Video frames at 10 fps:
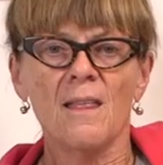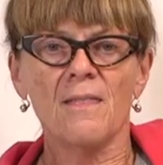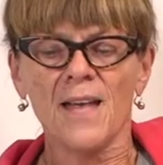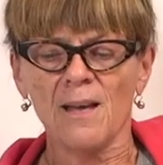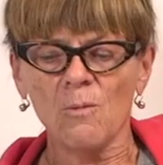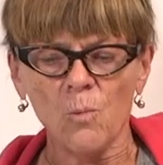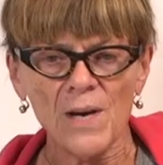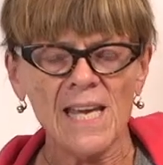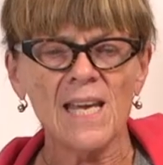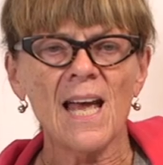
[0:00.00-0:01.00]
that
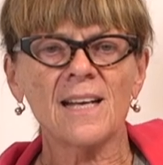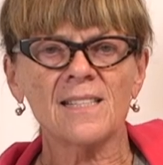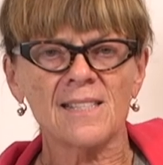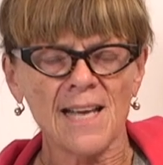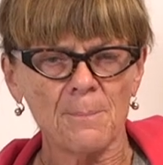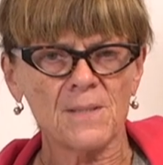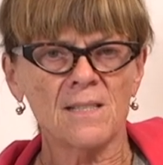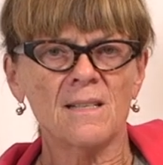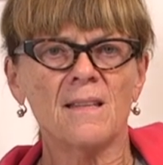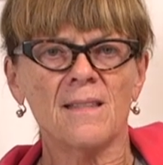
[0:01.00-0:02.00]
we accept
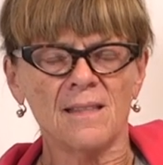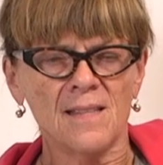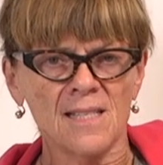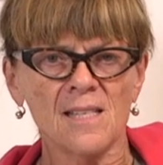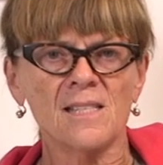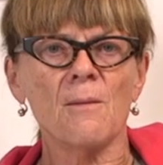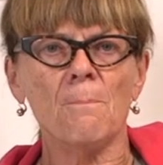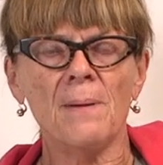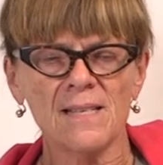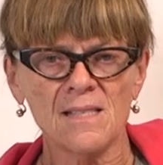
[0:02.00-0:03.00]
that this is the
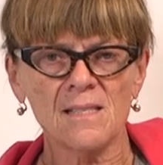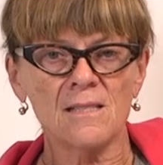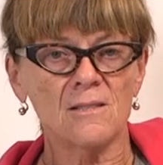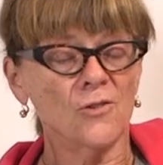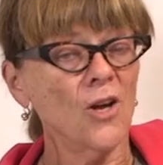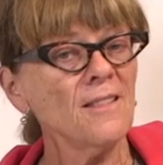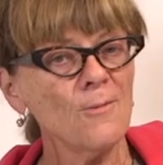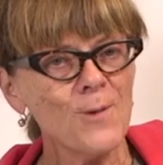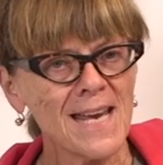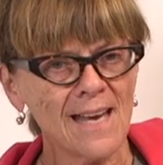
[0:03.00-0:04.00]
best, not
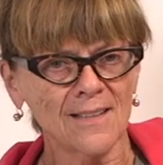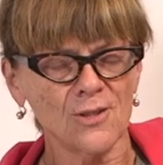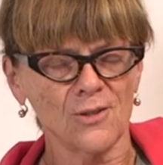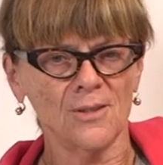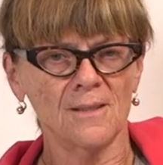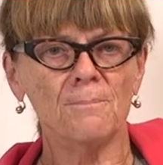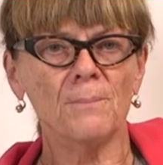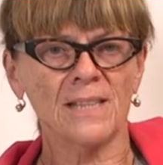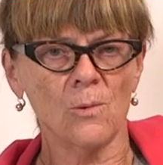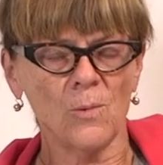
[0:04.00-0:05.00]
that we can do,
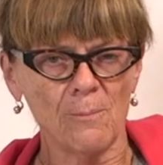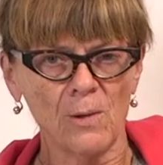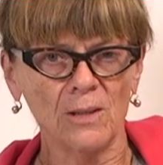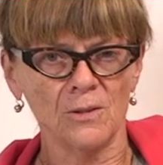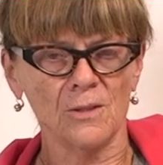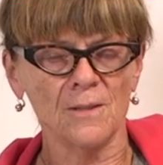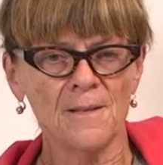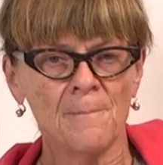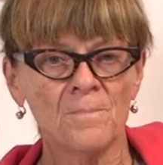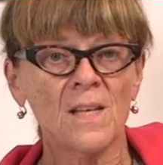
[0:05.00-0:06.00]
but that we will do.
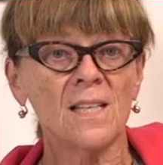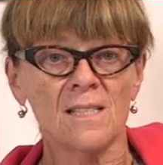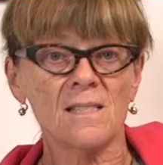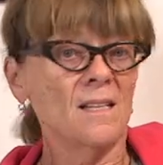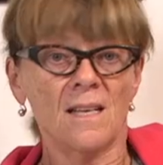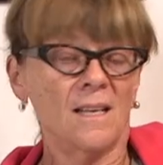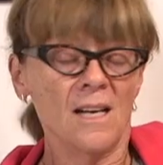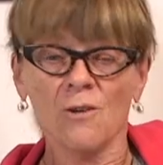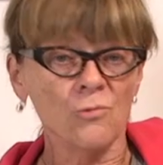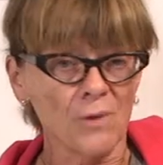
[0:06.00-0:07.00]
It is
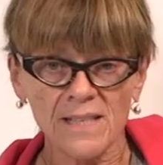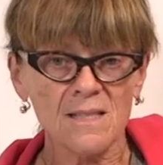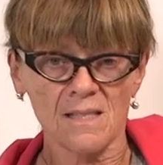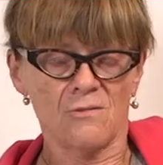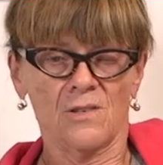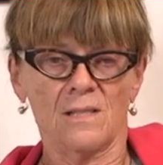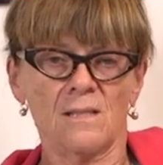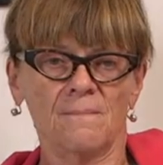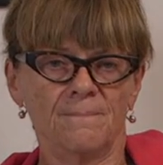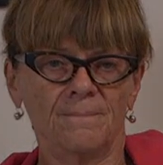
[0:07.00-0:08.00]
a great disgrace.